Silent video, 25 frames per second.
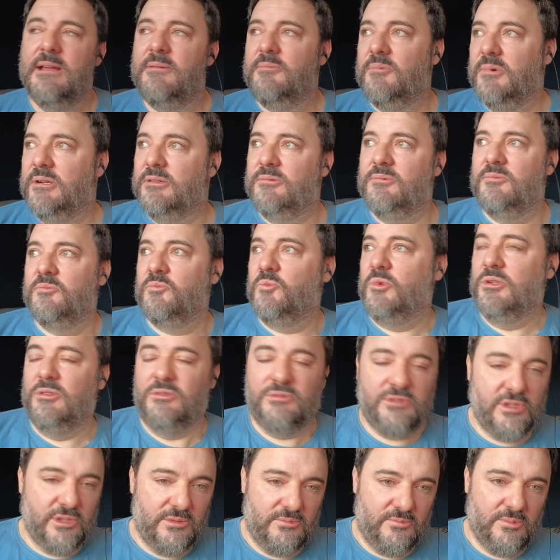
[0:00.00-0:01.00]
We'll
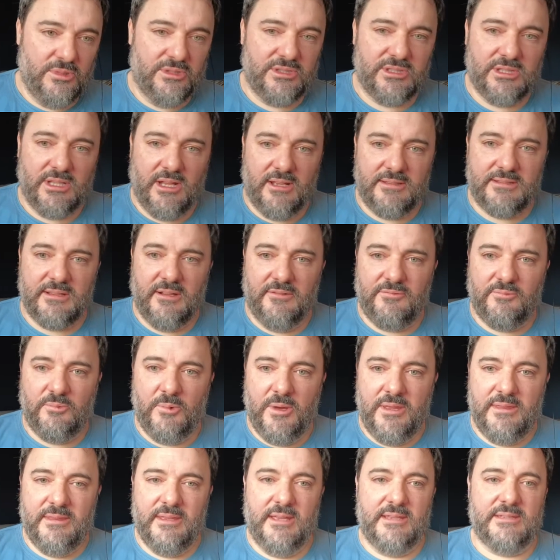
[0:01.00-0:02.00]
start off
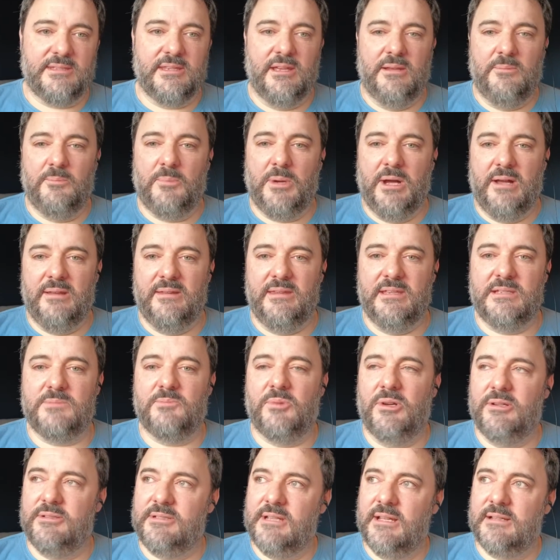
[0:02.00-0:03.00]
with a certain part of this
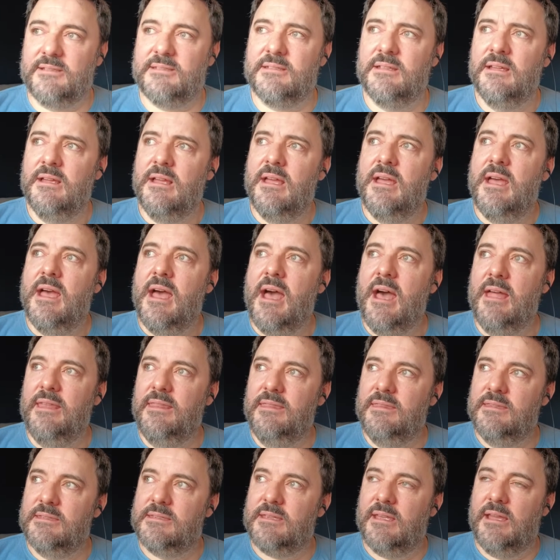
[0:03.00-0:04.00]
project,
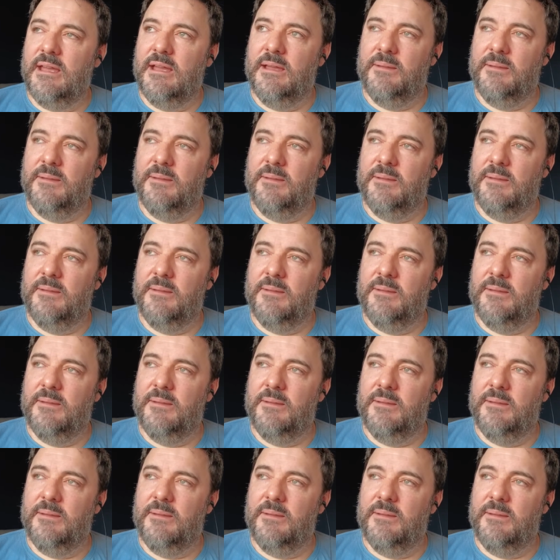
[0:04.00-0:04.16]
and